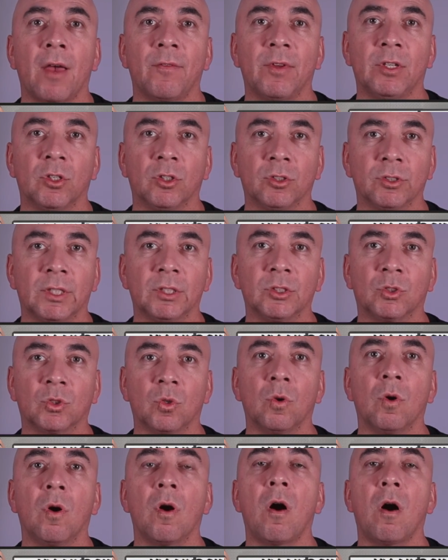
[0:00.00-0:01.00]
have a nursing
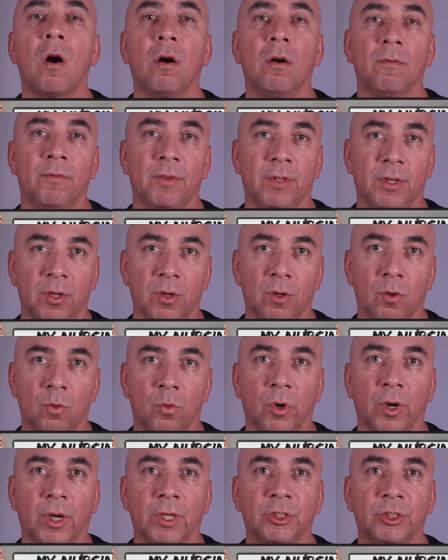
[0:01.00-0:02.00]
school haul video
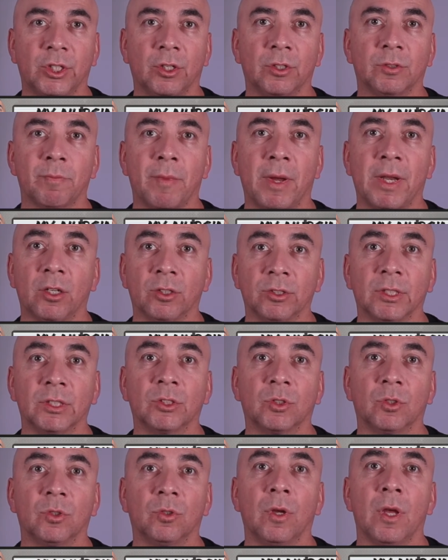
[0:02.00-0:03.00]
where I share my nursing
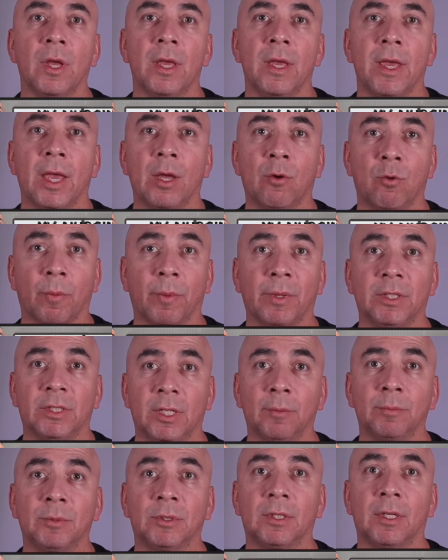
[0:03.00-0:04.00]
school equipment
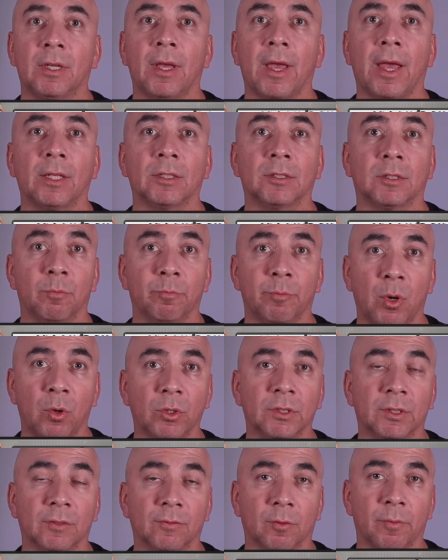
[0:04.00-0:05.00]
tips and some
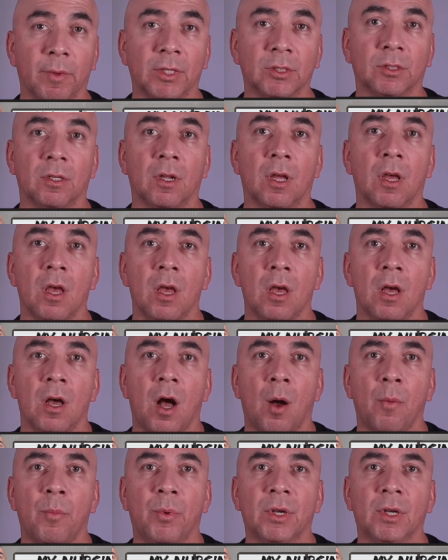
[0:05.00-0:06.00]
bonus information.
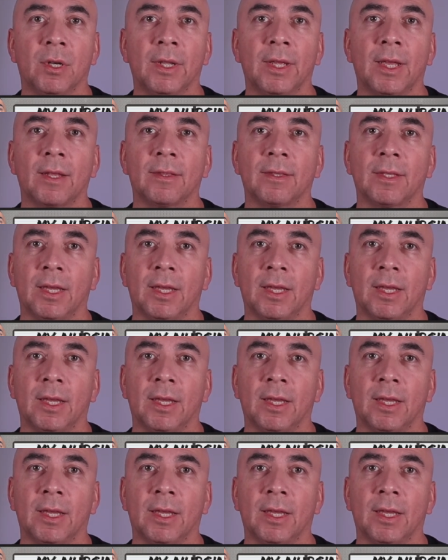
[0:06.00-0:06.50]
I'll put a link at